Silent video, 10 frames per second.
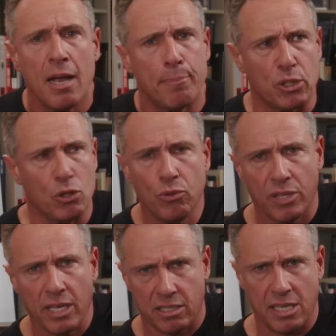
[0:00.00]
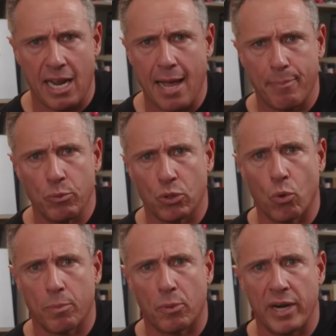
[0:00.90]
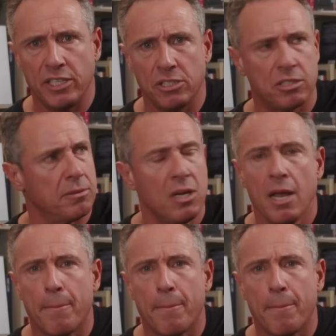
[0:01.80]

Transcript: But do you think it's not happening with corporations and